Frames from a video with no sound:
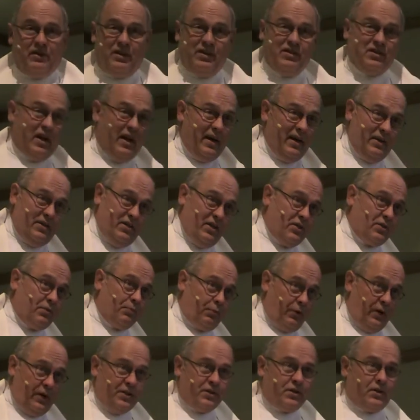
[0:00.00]
because I had
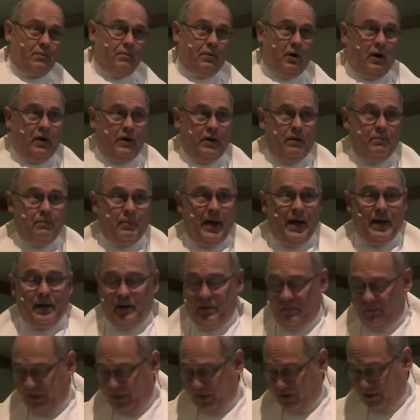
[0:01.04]
just preached about it back
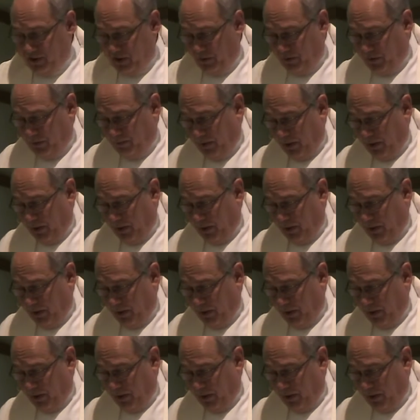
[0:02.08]
in Minnesota,